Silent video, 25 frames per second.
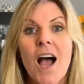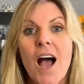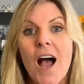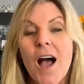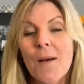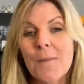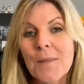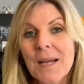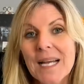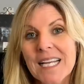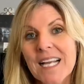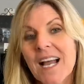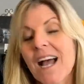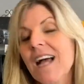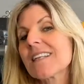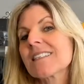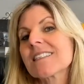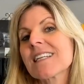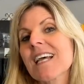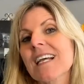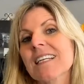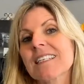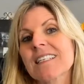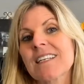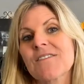All my
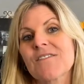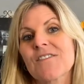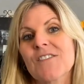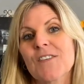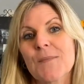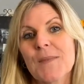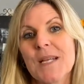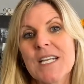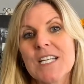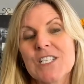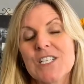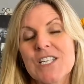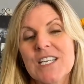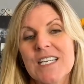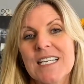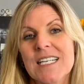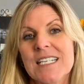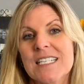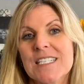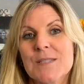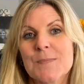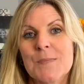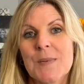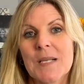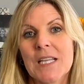contact information
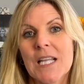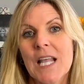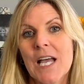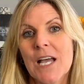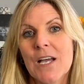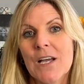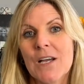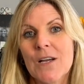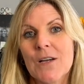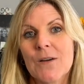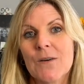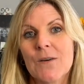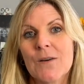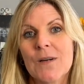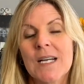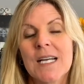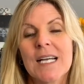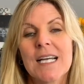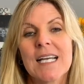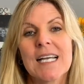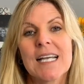is below,